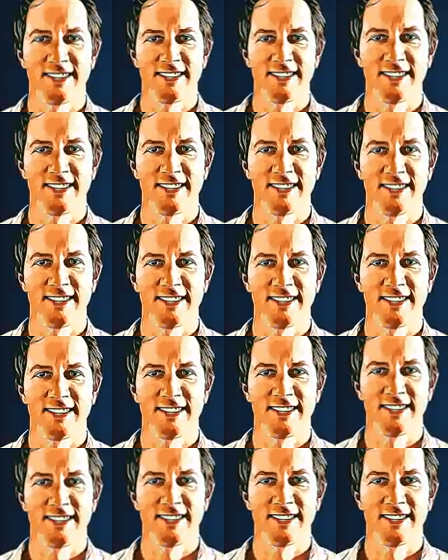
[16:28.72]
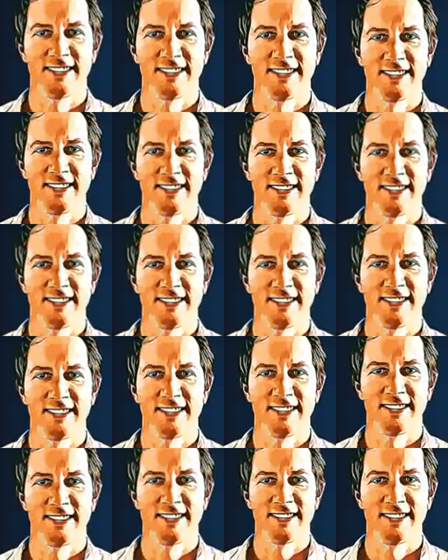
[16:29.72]

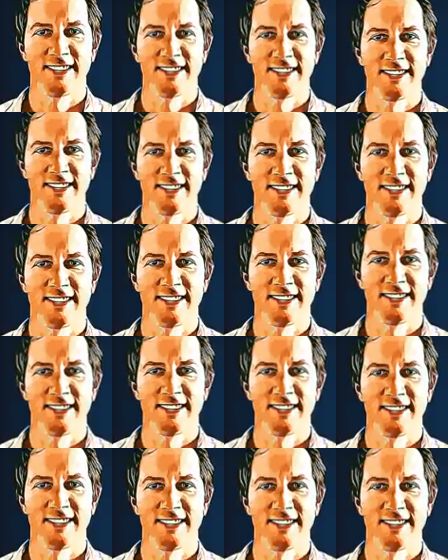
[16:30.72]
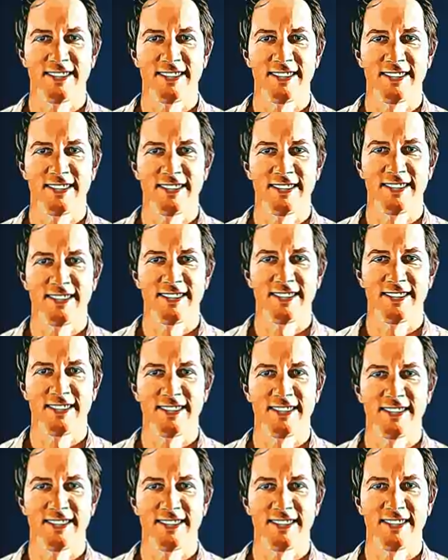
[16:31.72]

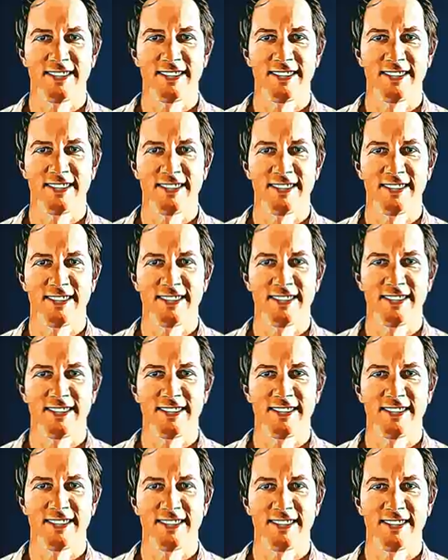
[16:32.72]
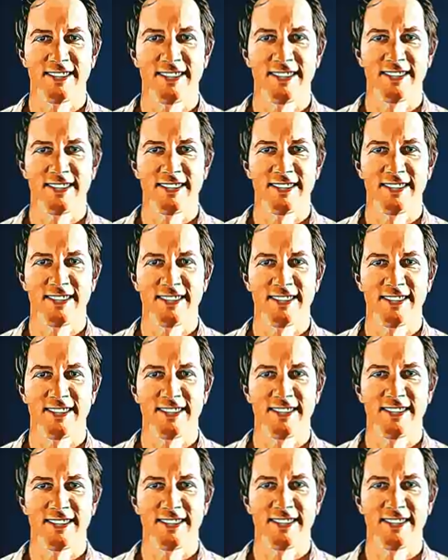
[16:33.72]
This person isn't speaking.